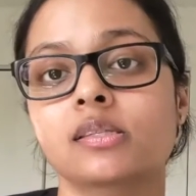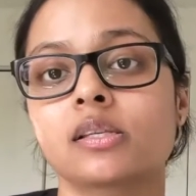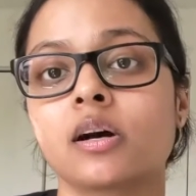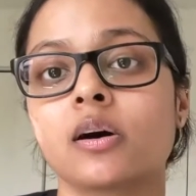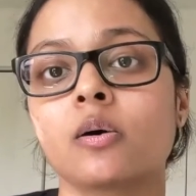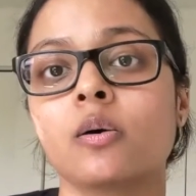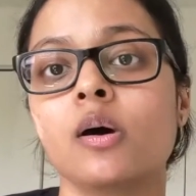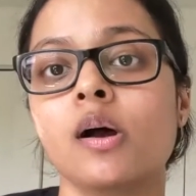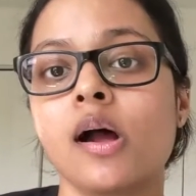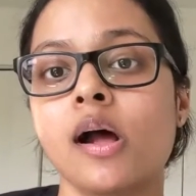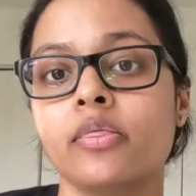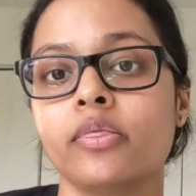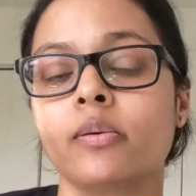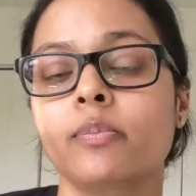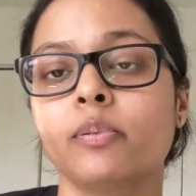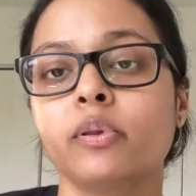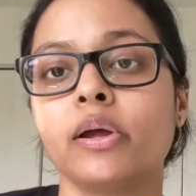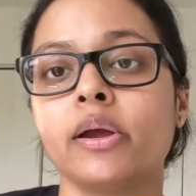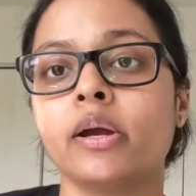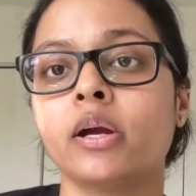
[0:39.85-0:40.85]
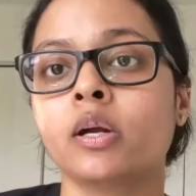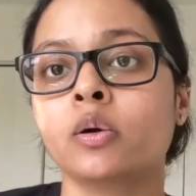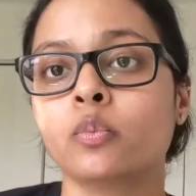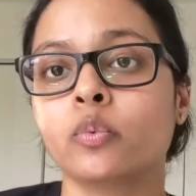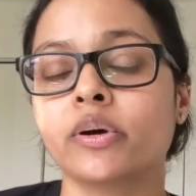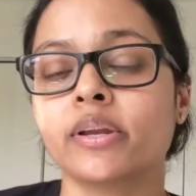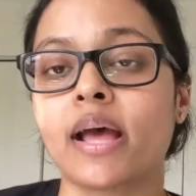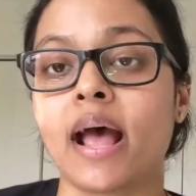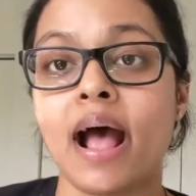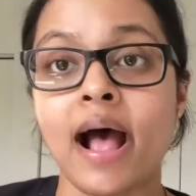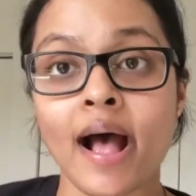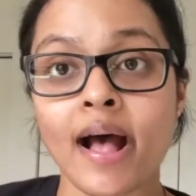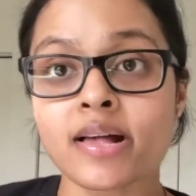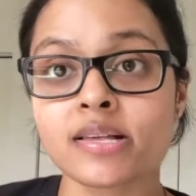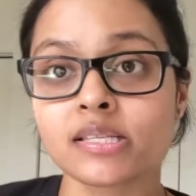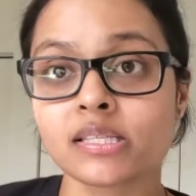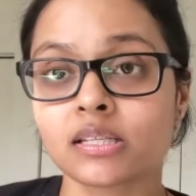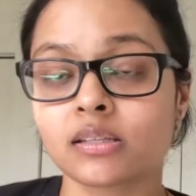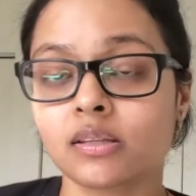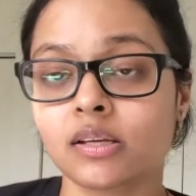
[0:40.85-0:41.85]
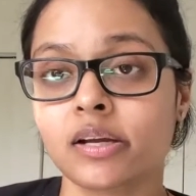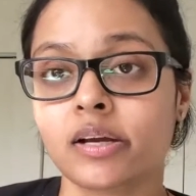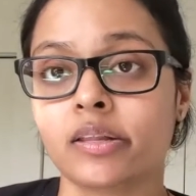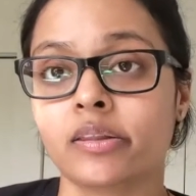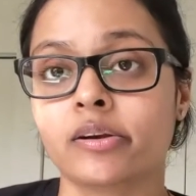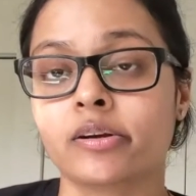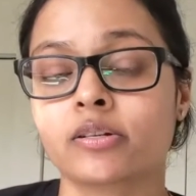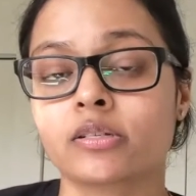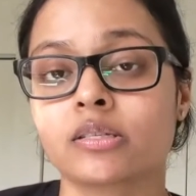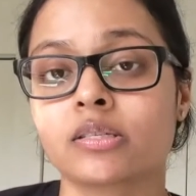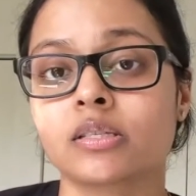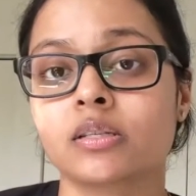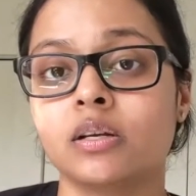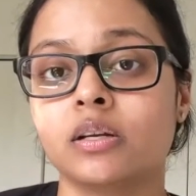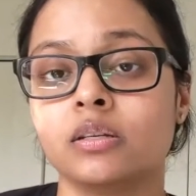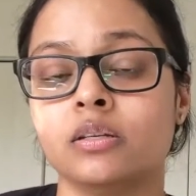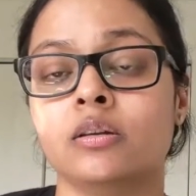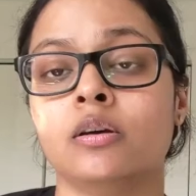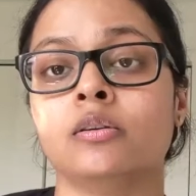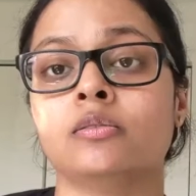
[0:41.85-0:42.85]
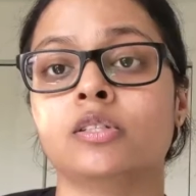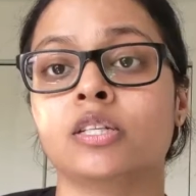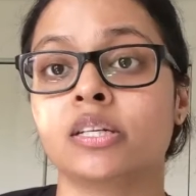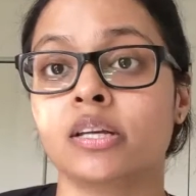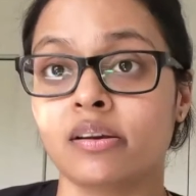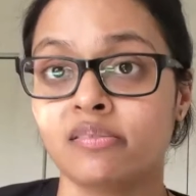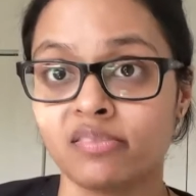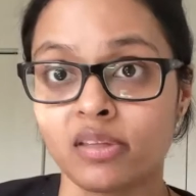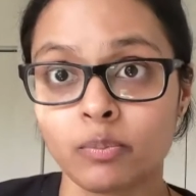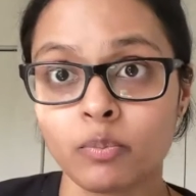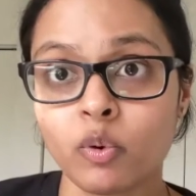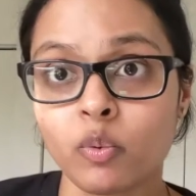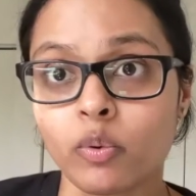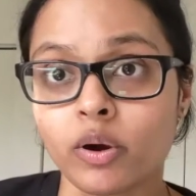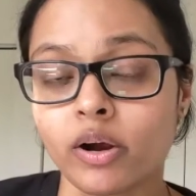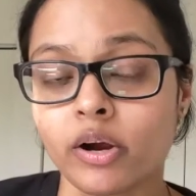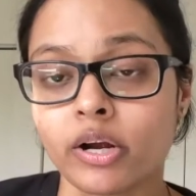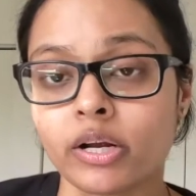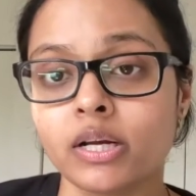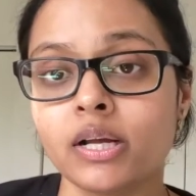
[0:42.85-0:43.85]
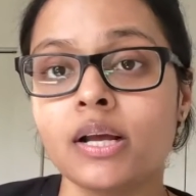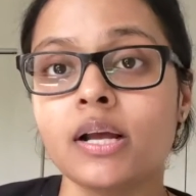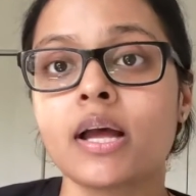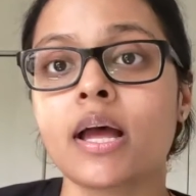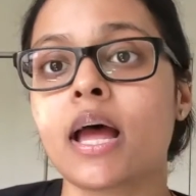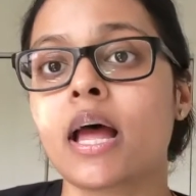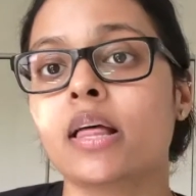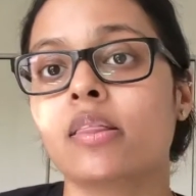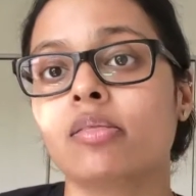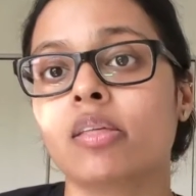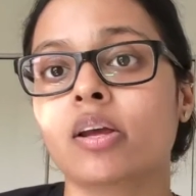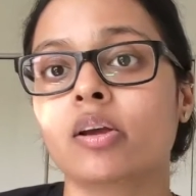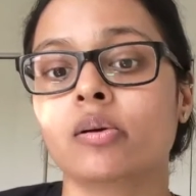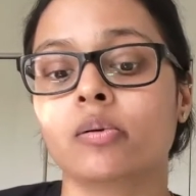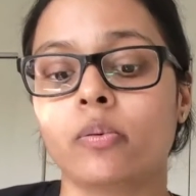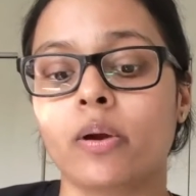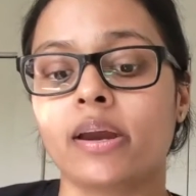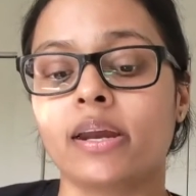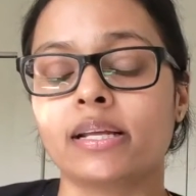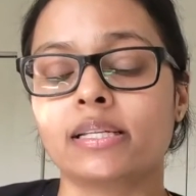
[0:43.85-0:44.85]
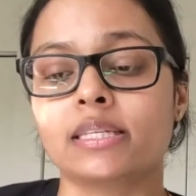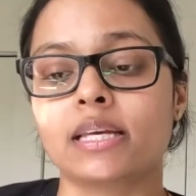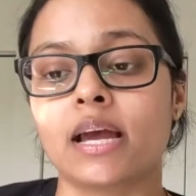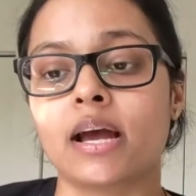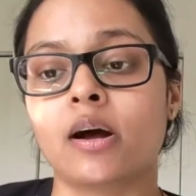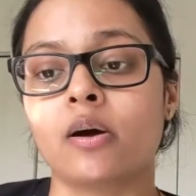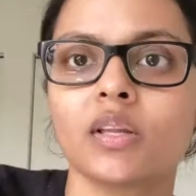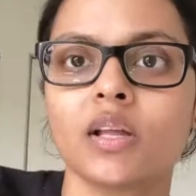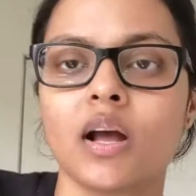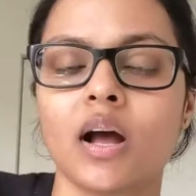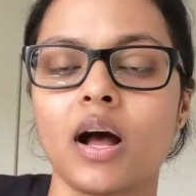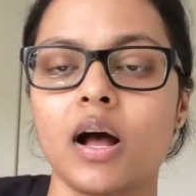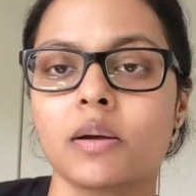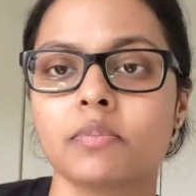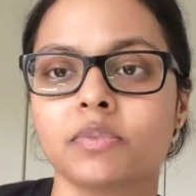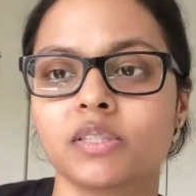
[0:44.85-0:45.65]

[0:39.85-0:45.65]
So the player would ask the others, you know, to give them a word and they could write it down.